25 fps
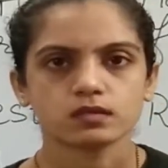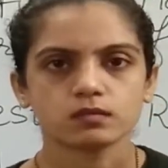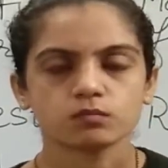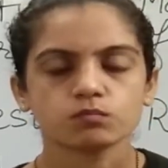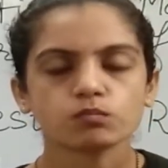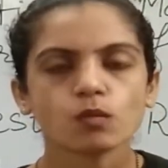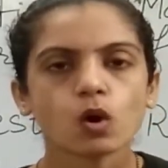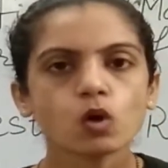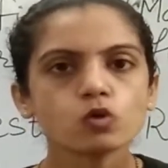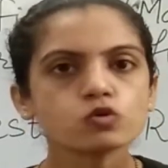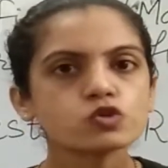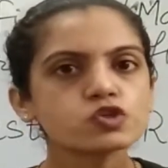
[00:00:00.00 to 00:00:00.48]

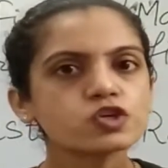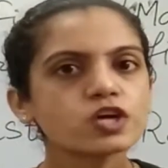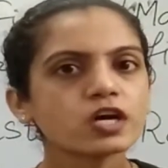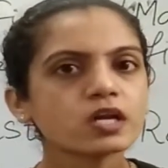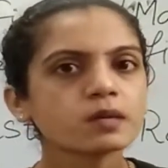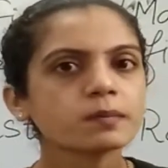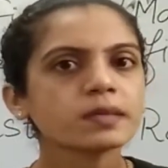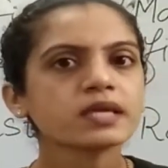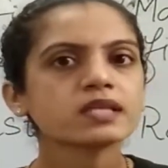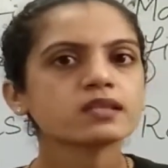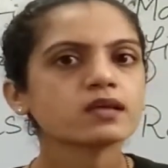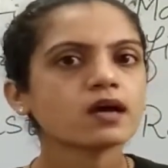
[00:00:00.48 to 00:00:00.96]
Pouch
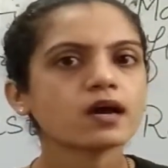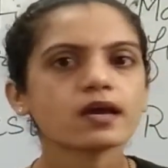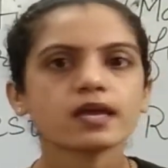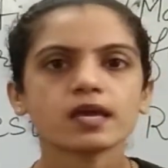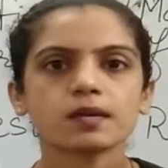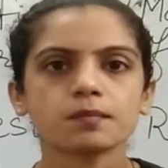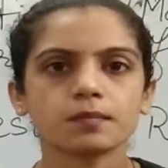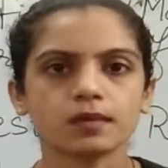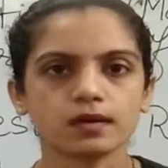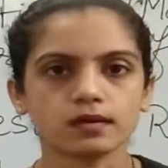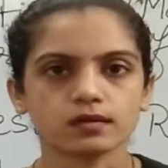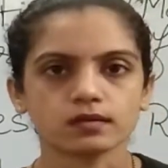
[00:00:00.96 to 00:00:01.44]
garmi
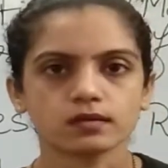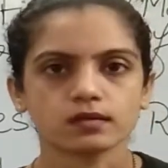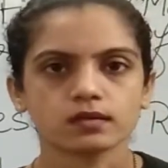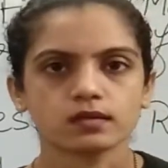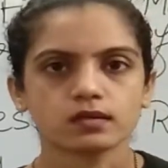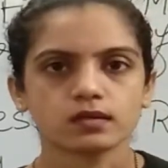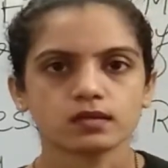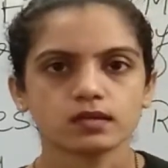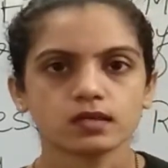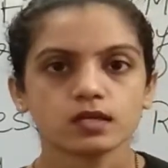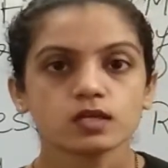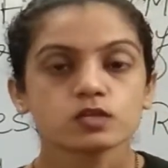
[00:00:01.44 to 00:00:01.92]
thaye ema.
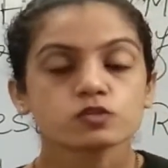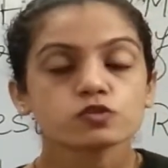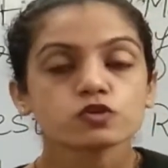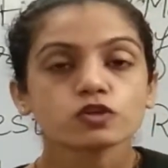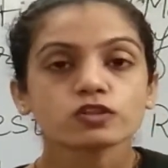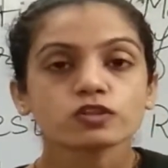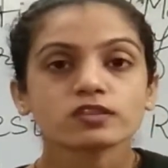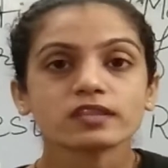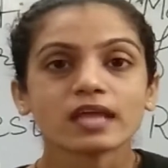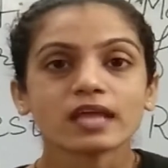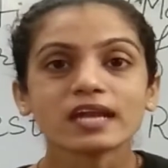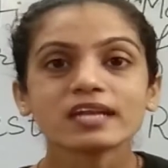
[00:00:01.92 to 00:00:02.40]

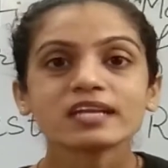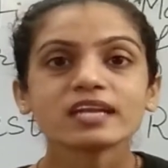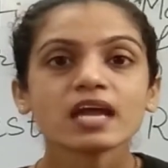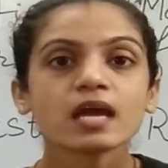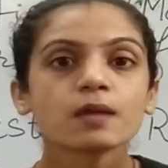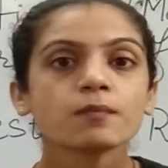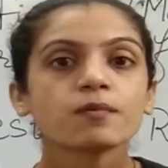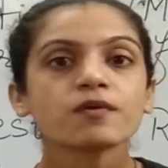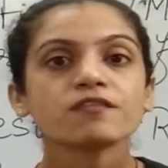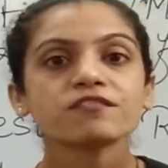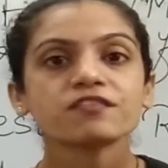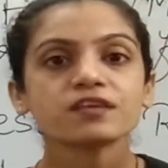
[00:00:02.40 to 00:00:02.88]
So that
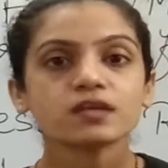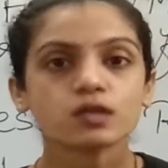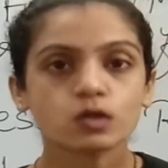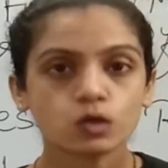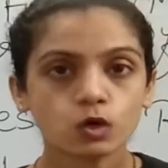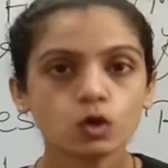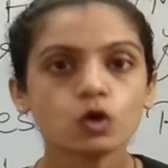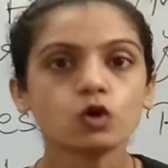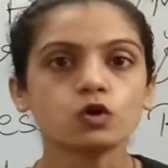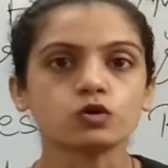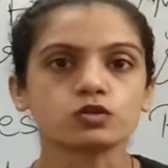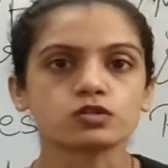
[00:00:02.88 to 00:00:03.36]
type of a
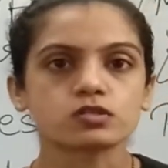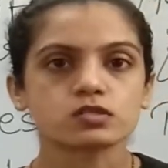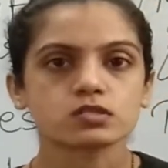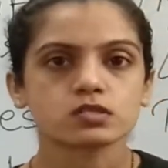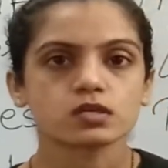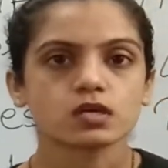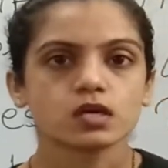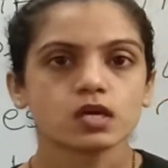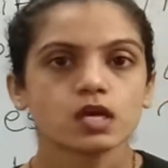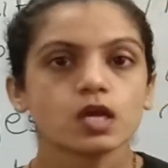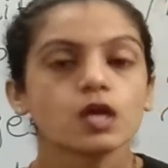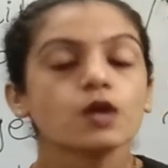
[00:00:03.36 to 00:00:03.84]

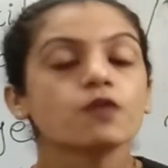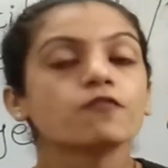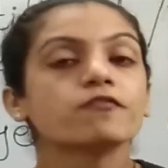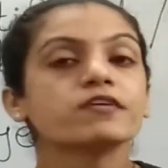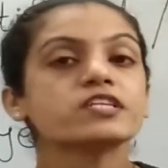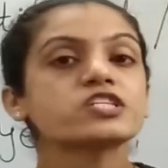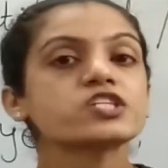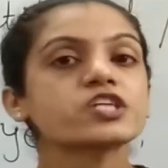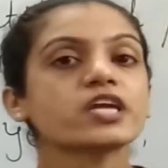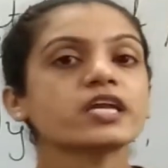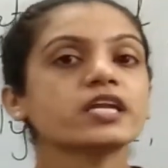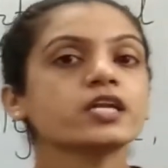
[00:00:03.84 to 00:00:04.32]
clothes
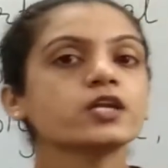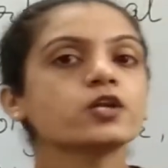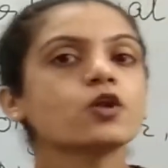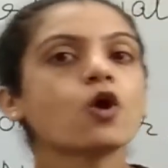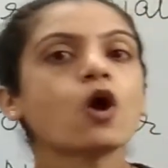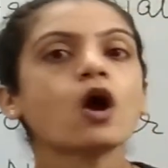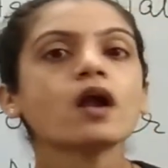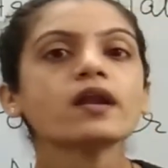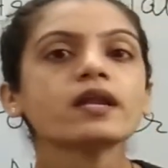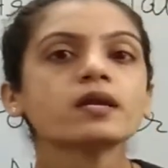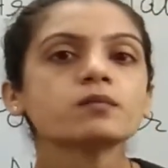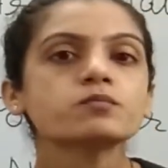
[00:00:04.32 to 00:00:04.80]
which
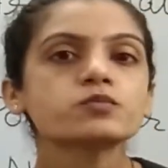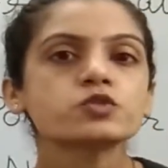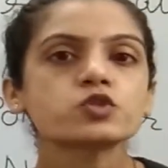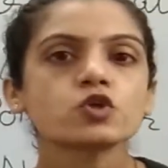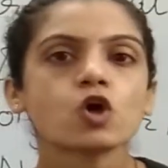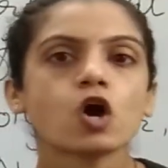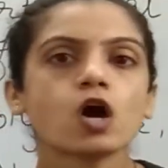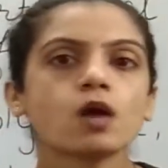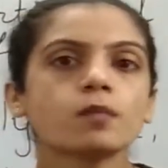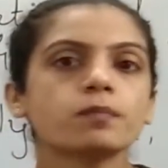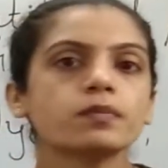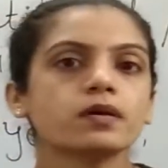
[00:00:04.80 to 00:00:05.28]
cannot
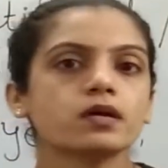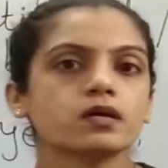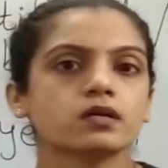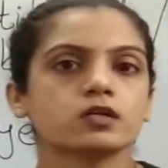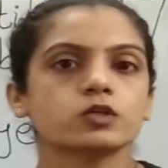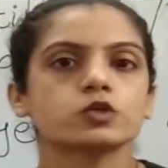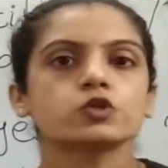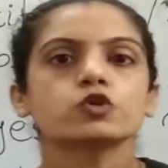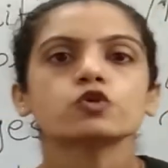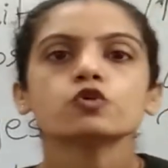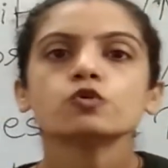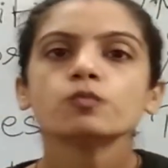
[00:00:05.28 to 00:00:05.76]

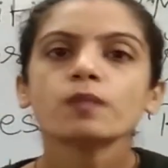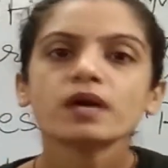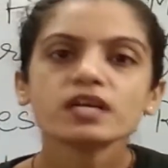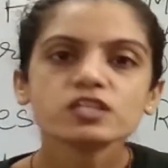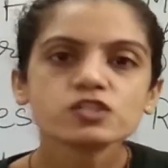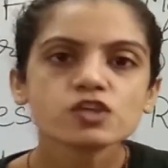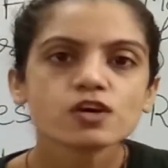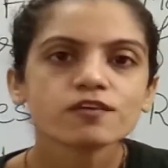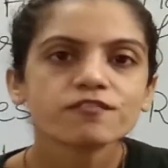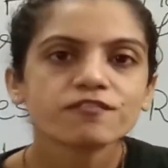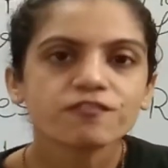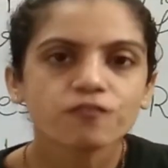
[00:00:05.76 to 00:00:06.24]
absorb too much
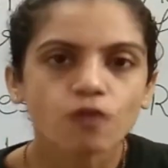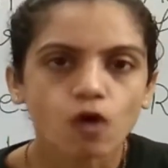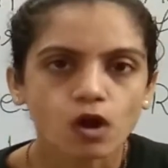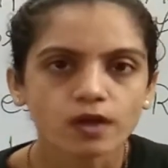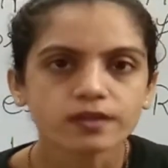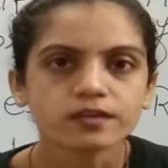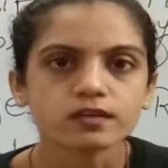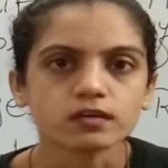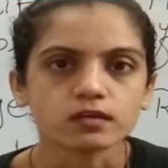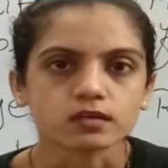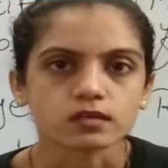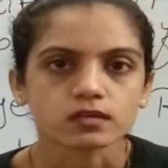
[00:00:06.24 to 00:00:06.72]
of
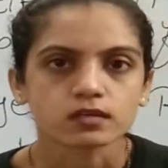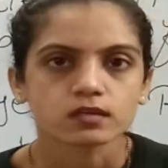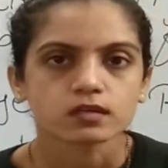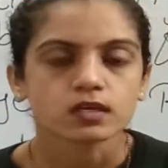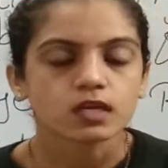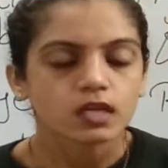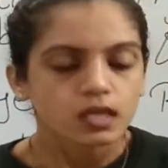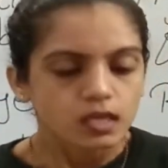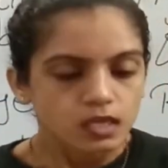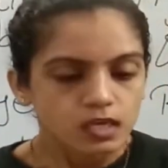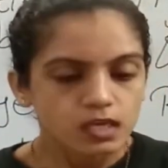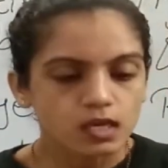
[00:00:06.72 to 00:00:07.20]
water.
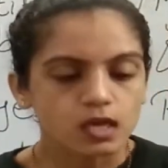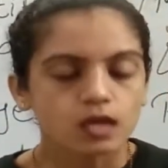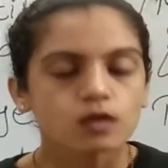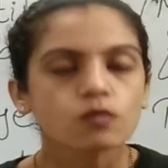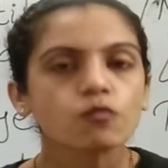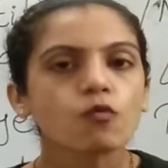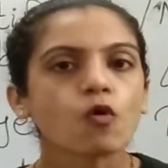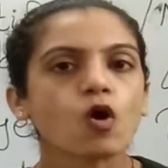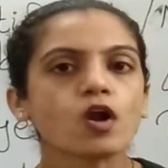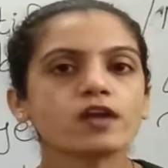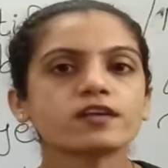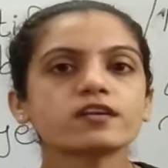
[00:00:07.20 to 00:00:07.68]

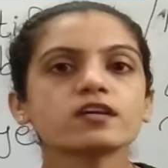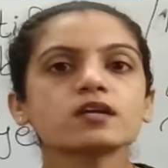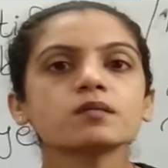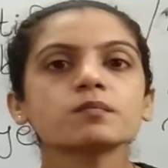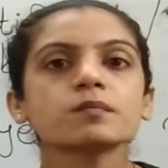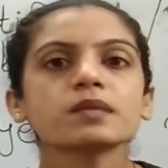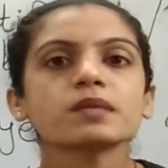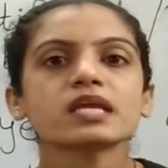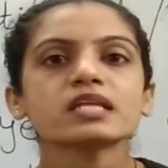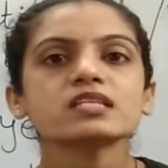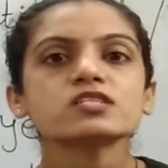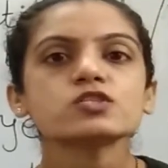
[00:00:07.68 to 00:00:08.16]
Here water
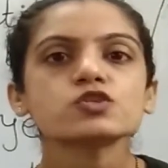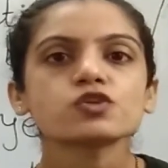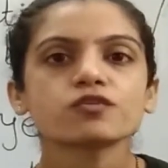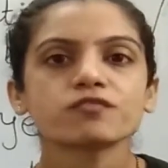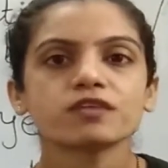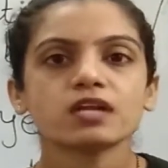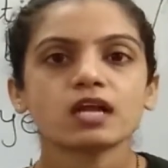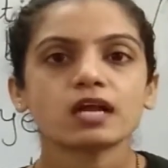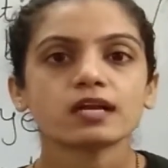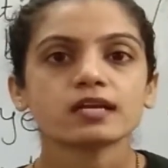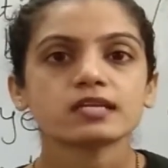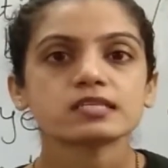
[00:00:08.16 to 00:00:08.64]
means you
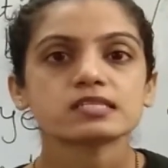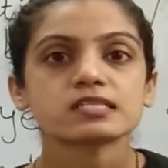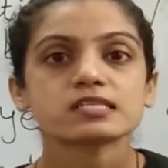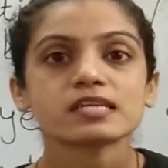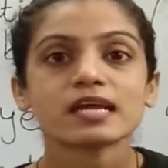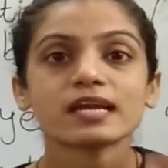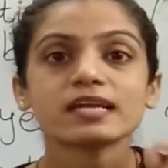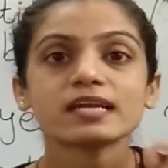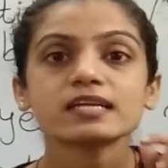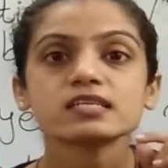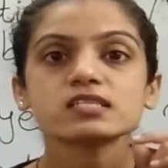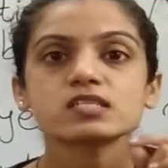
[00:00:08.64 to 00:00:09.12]
will
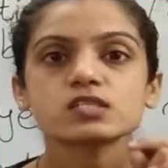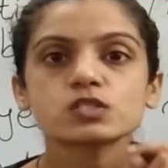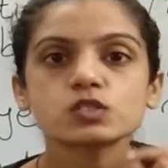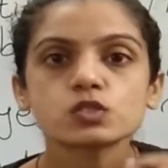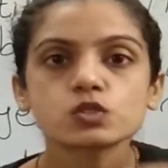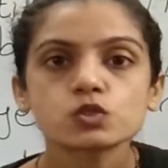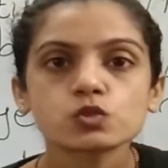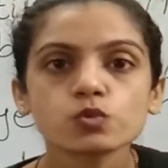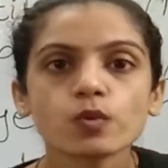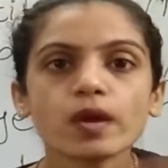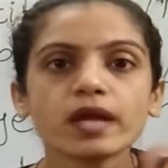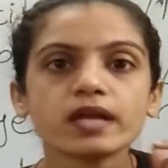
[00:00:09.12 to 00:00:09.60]
understand
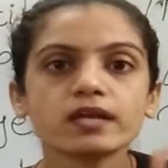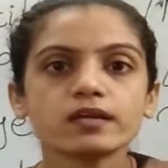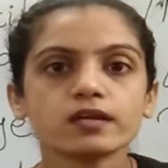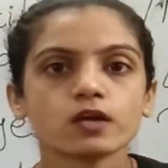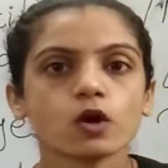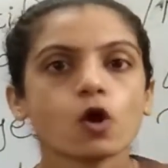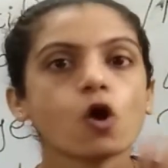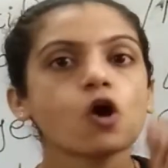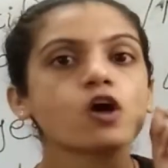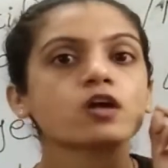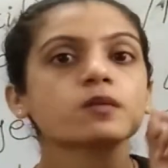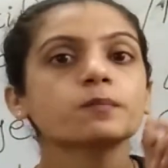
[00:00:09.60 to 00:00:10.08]

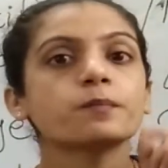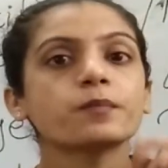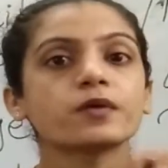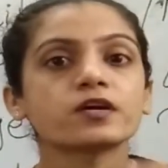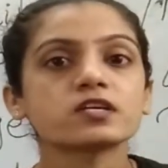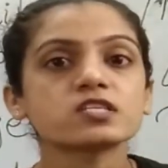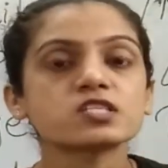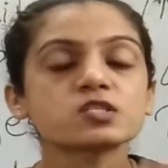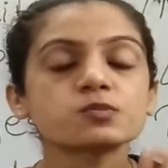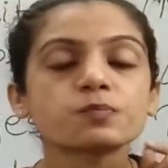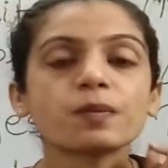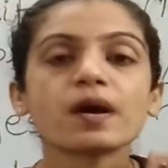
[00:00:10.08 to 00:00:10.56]
sweat or
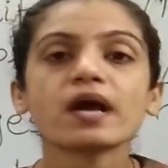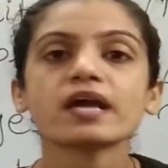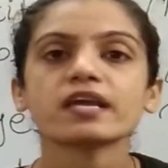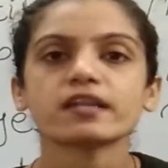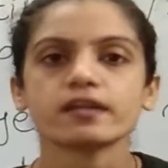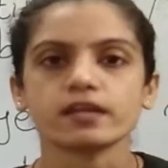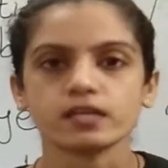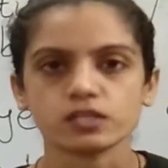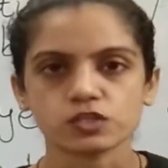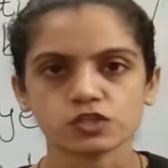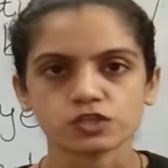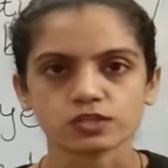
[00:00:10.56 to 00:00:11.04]

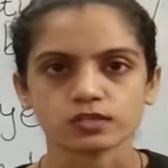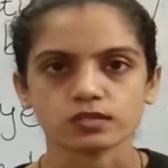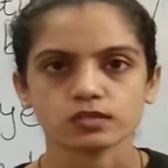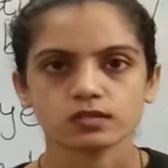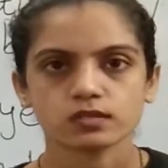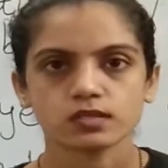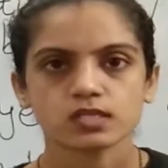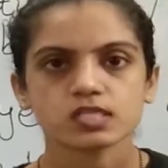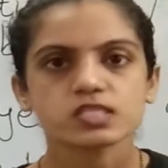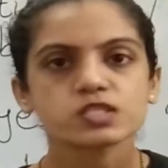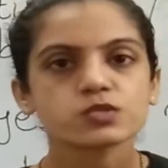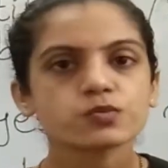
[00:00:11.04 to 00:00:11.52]
perspiration.
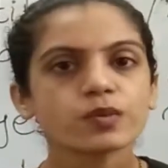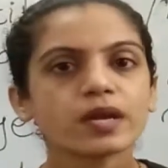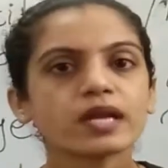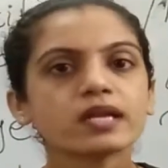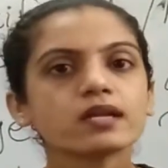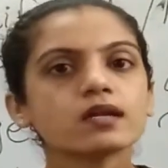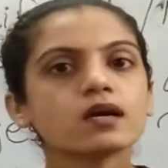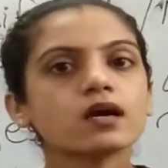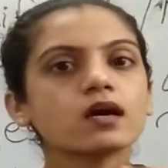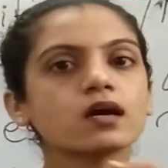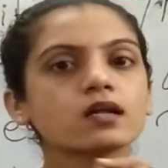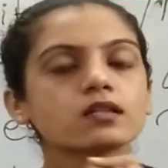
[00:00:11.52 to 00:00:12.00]

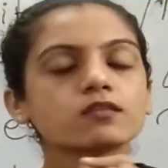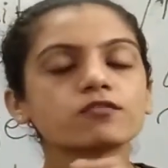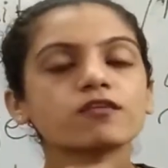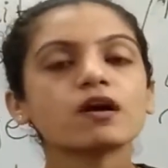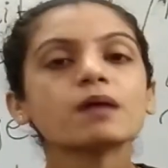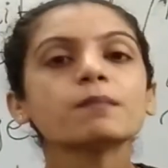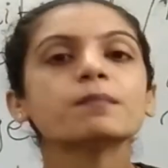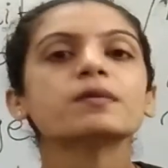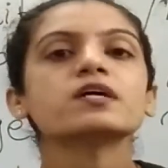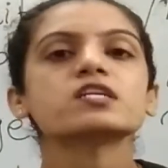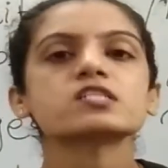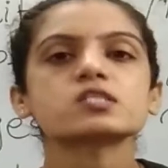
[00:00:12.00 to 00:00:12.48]
Sweat
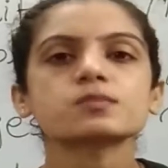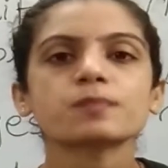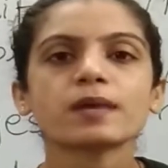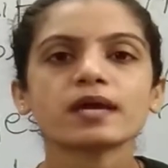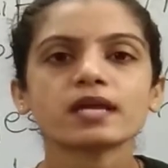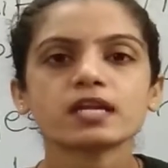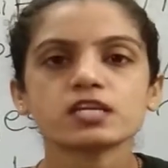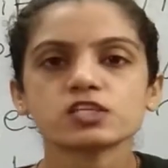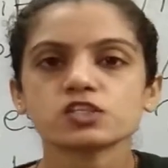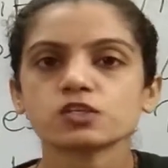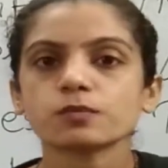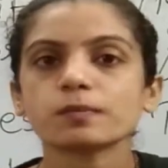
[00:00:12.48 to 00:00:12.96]
athwa
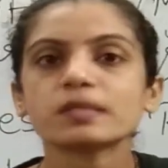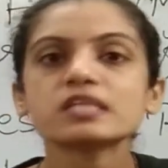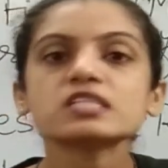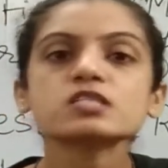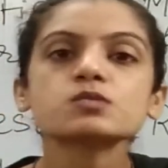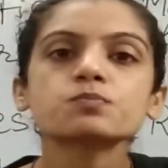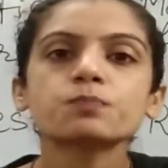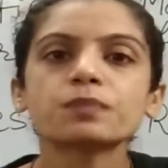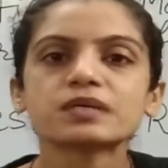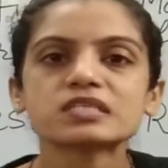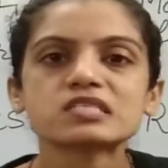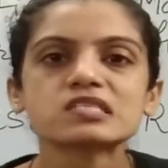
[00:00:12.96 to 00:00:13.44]
perspiration
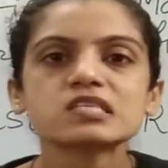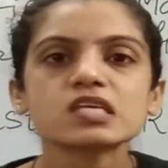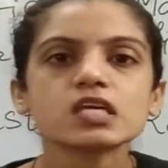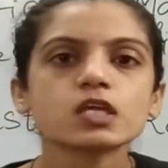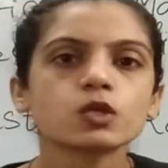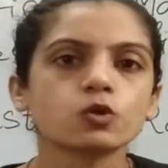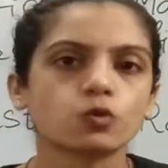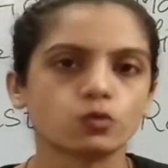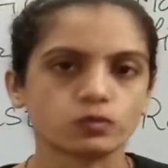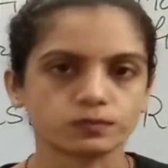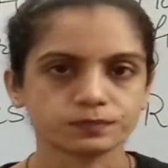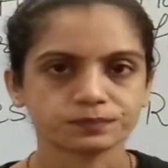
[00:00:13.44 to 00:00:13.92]
means
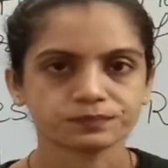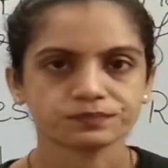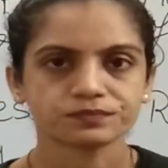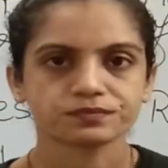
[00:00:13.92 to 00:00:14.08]
pasino.